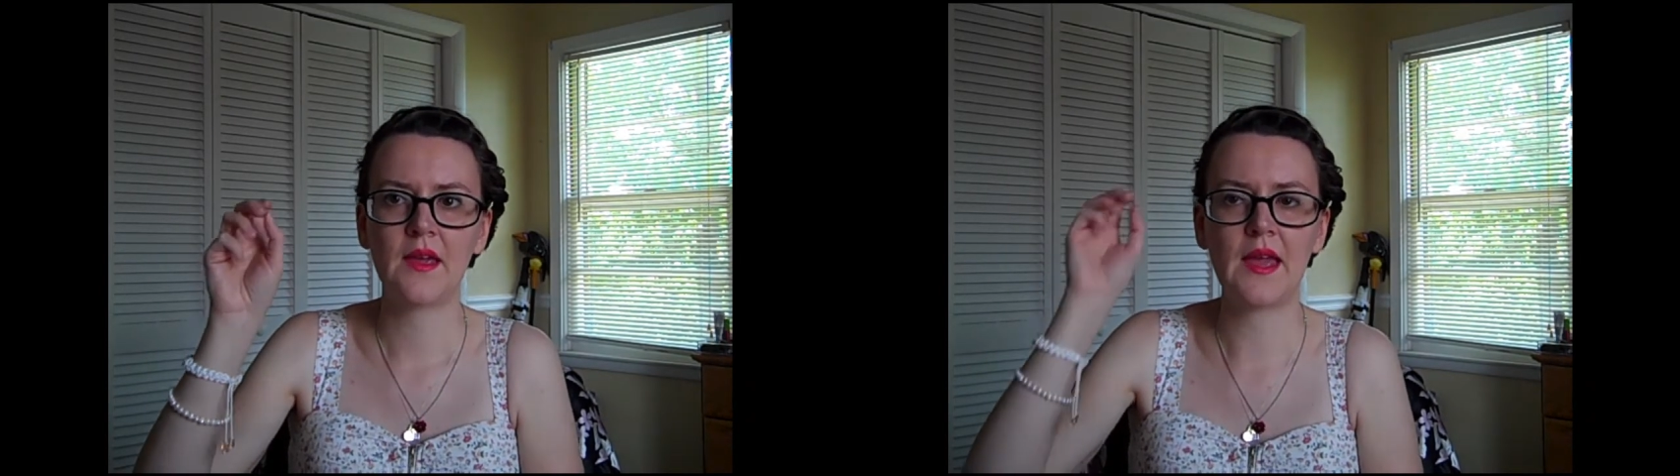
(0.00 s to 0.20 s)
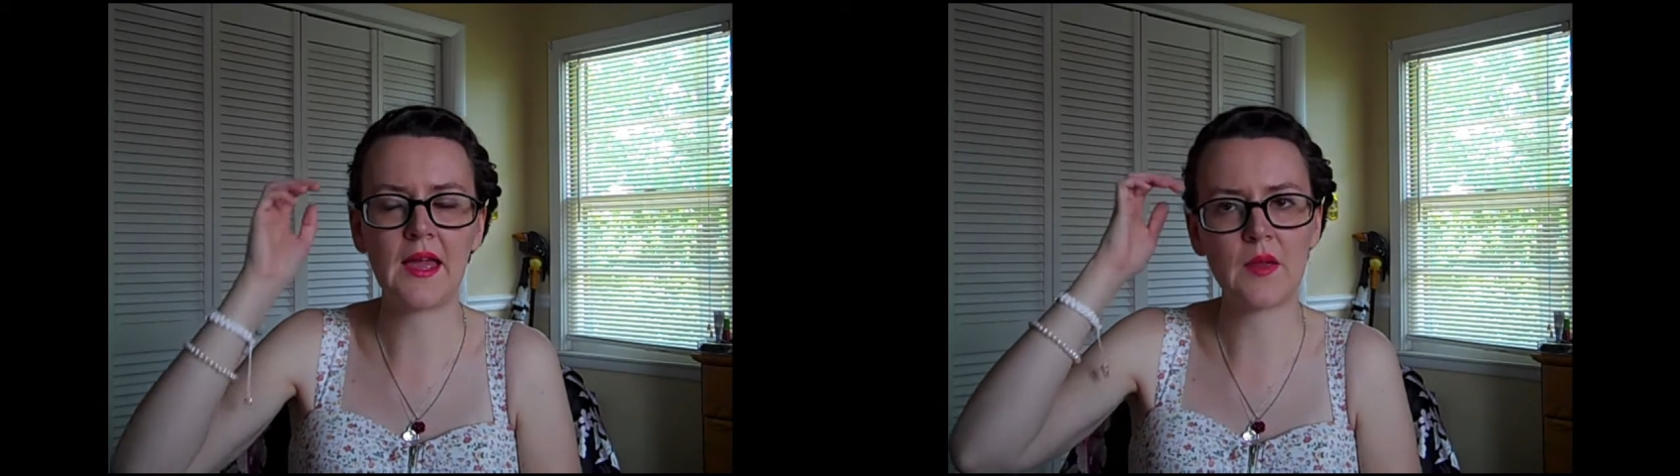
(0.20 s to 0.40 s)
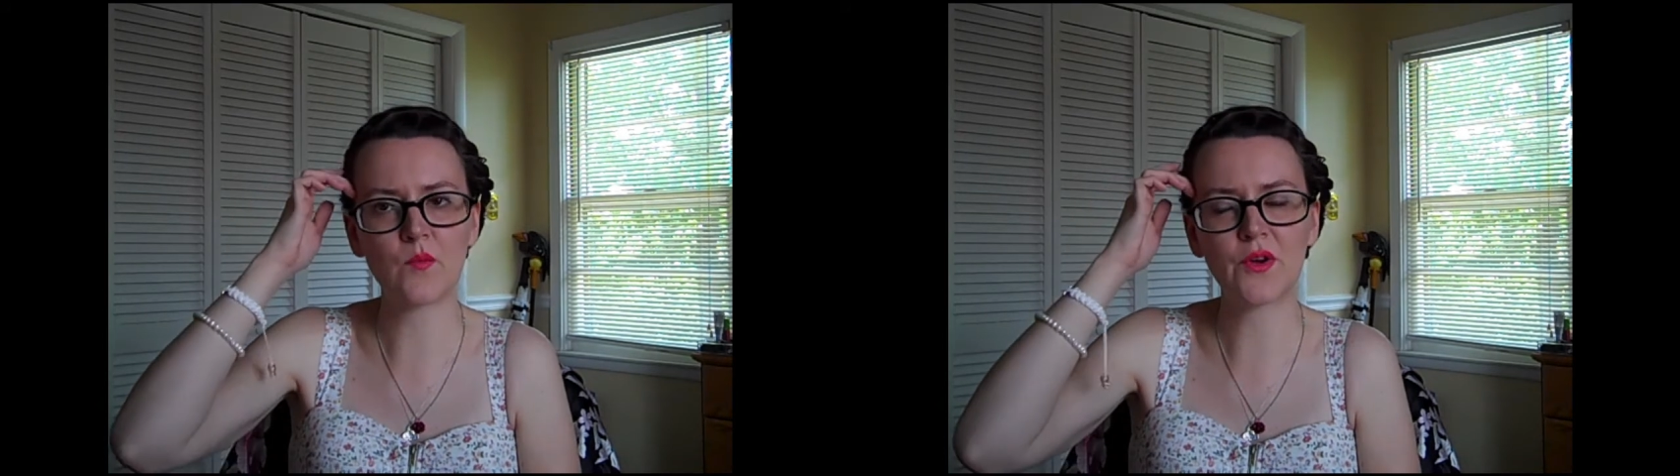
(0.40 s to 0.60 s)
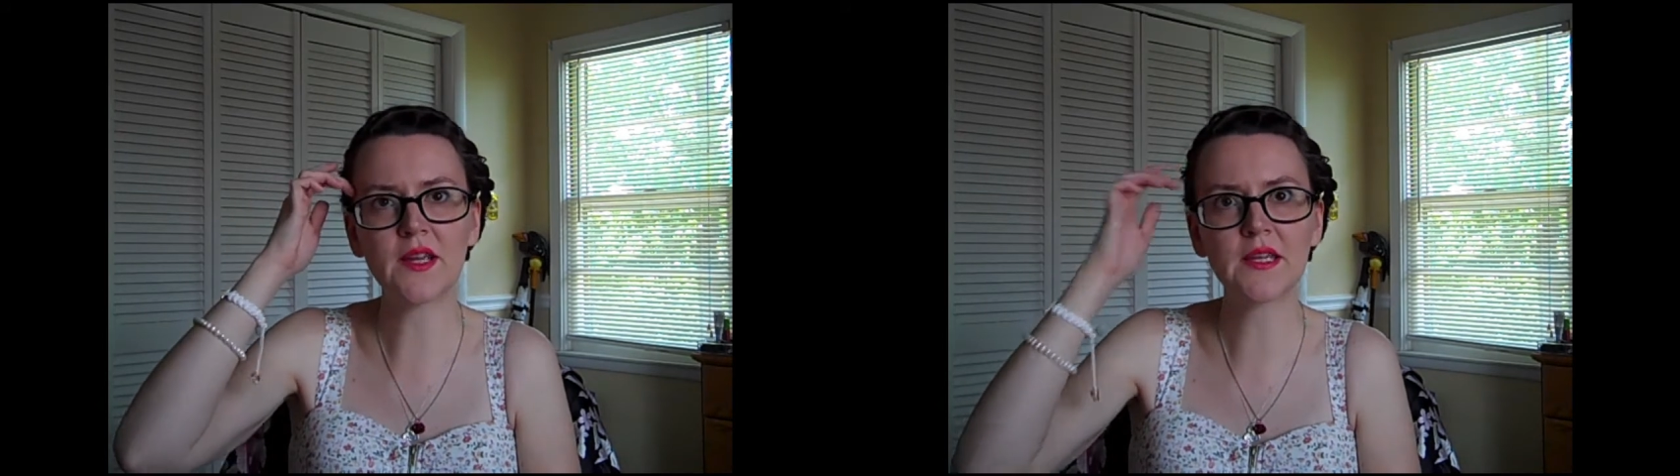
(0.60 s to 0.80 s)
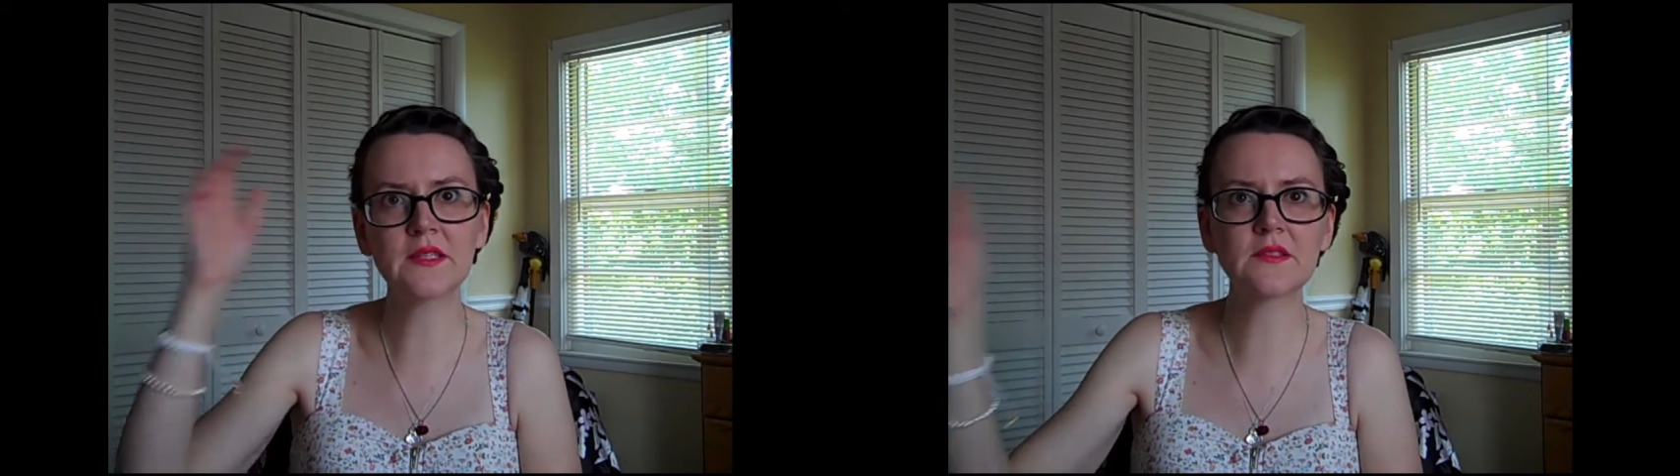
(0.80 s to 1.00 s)
And
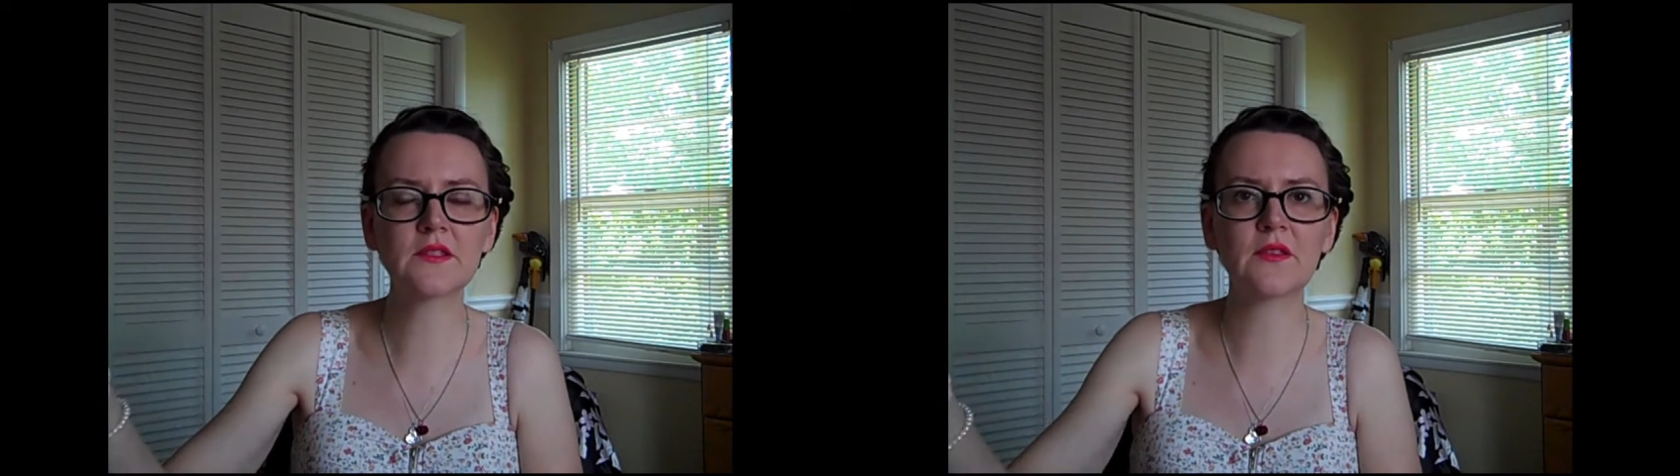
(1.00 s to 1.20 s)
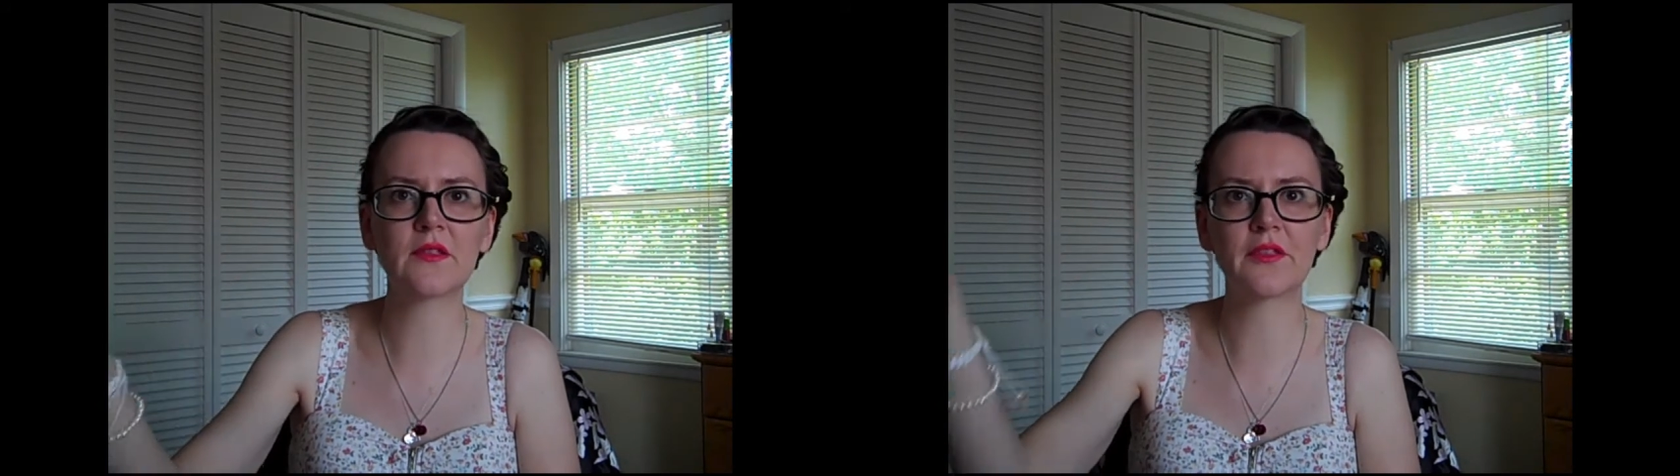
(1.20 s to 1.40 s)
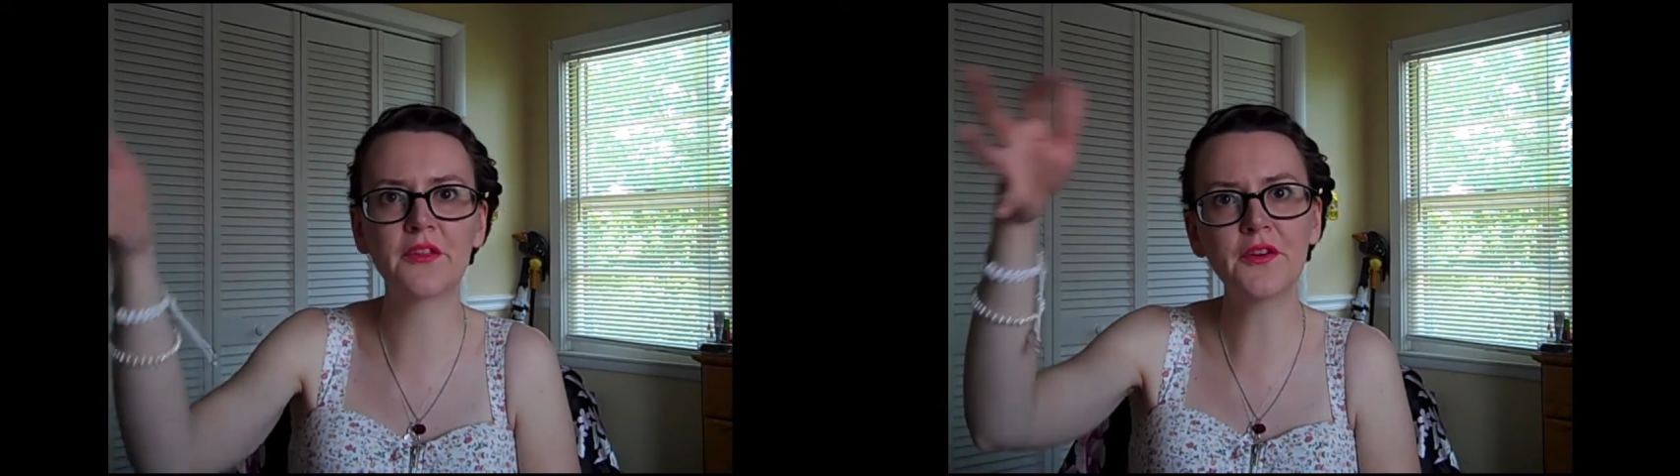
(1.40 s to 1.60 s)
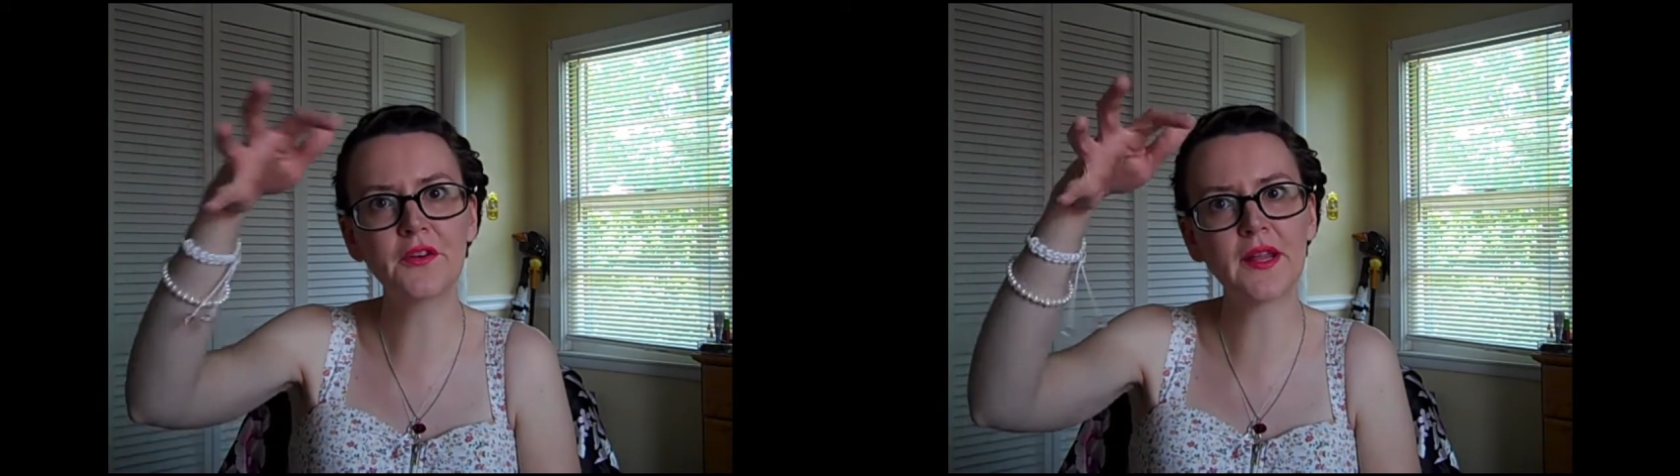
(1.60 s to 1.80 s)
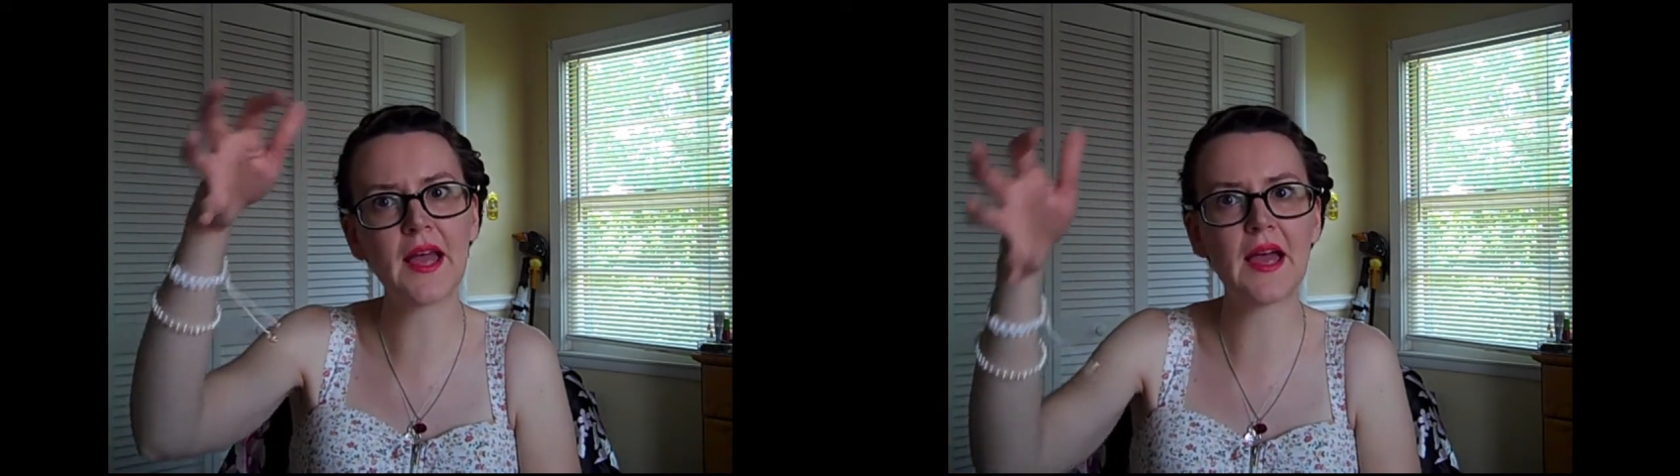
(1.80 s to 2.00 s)
breaking to the
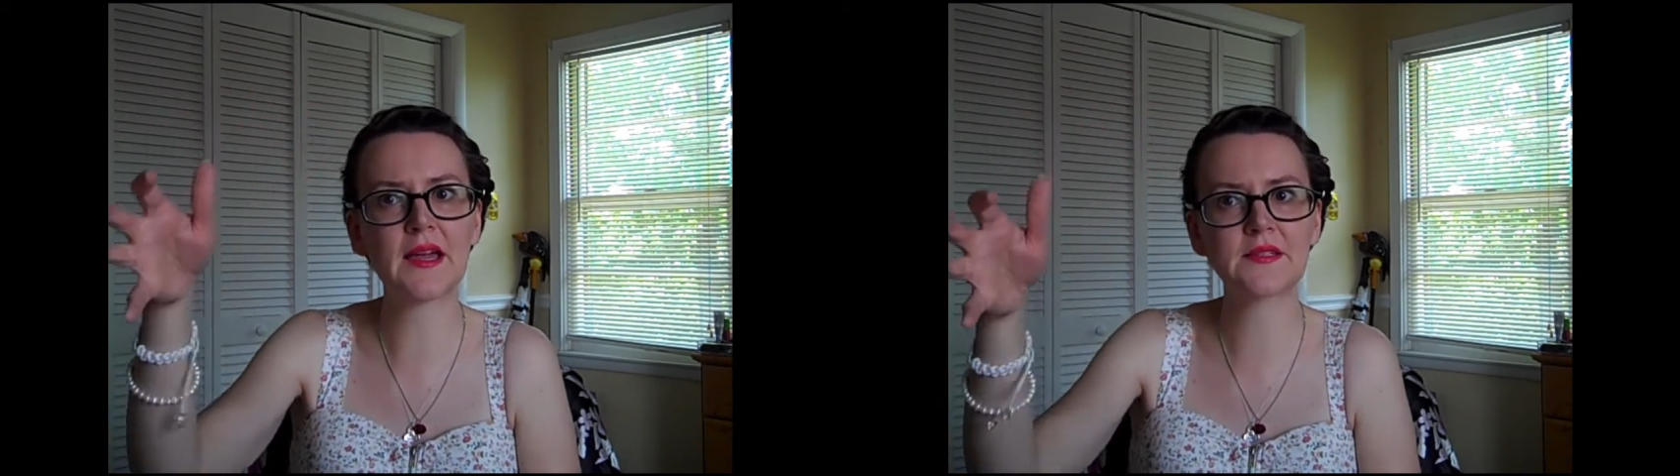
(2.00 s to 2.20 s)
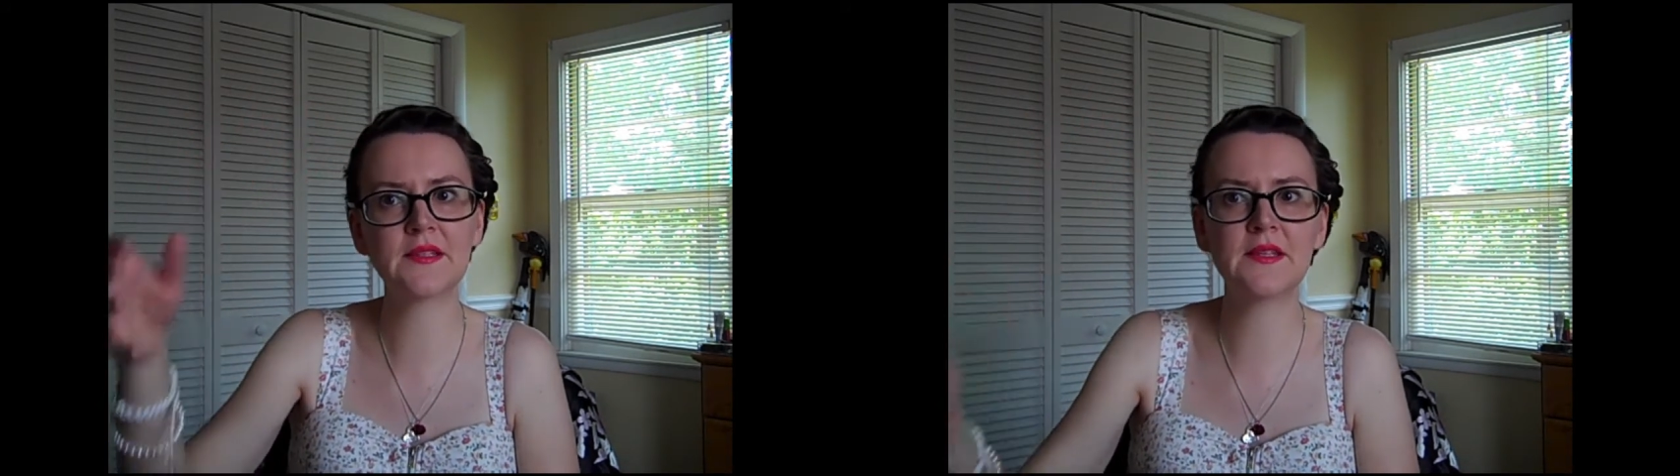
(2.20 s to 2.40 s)
third act